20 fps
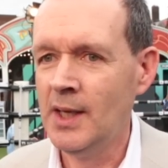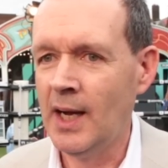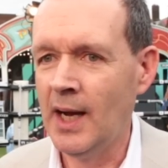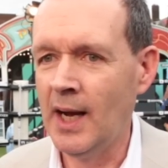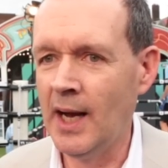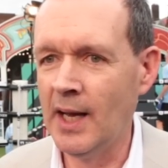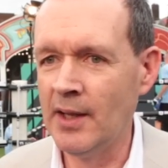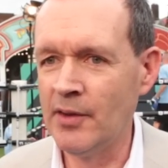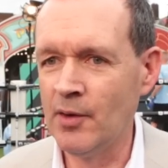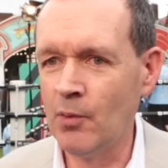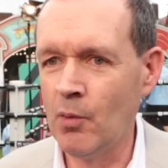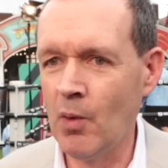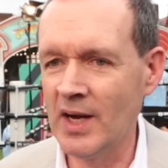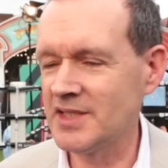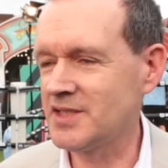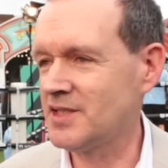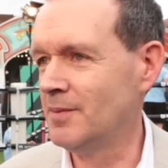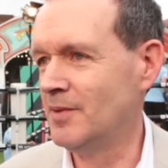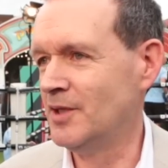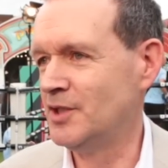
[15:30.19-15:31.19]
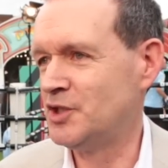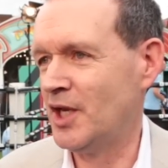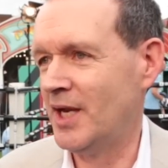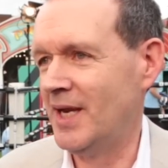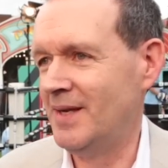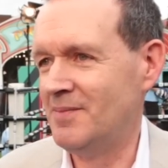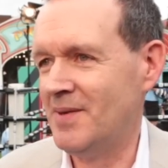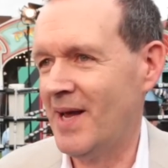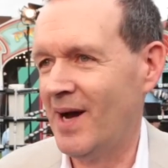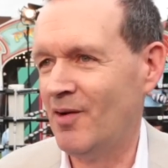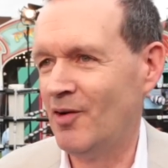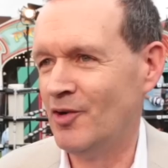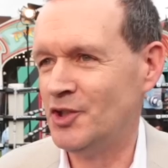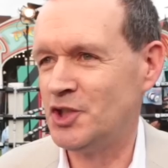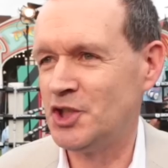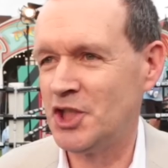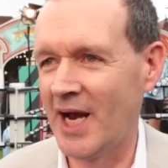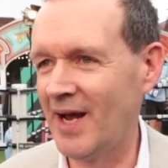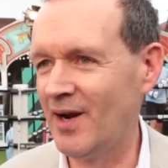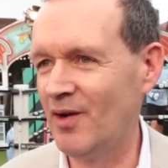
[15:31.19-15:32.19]
Uh, the Wasserman team now on
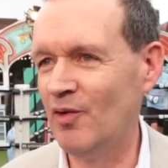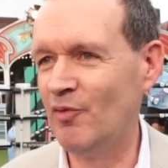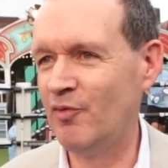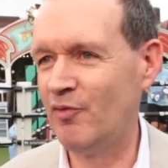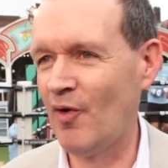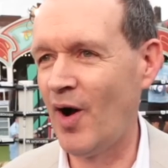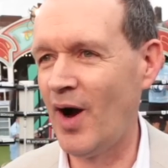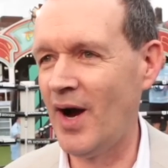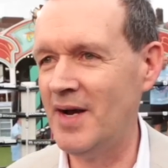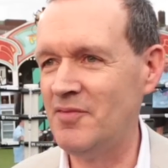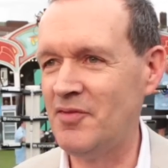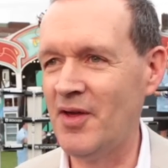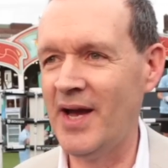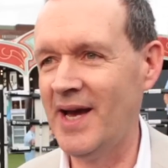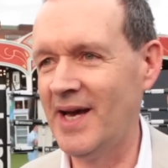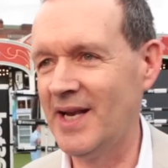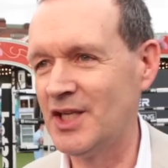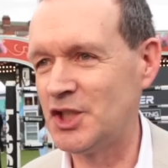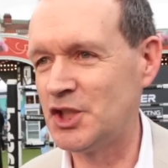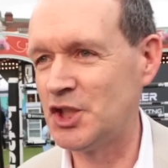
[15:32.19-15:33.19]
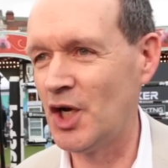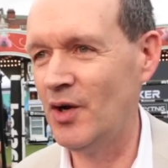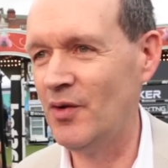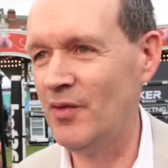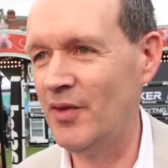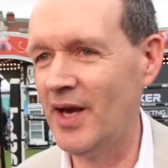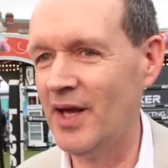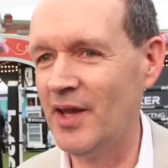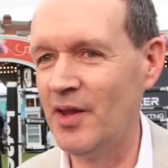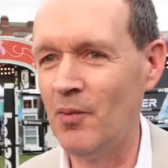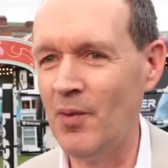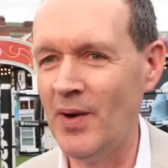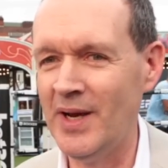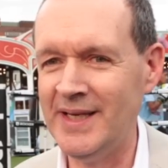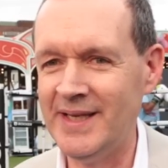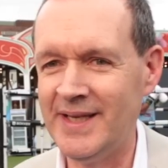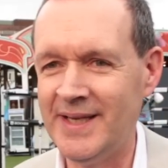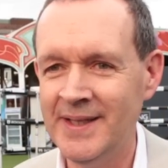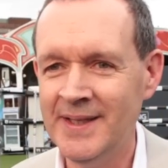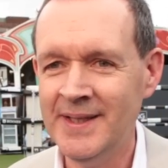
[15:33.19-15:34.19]
Channel 5, they had a show the other
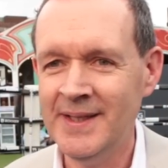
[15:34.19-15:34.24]
week.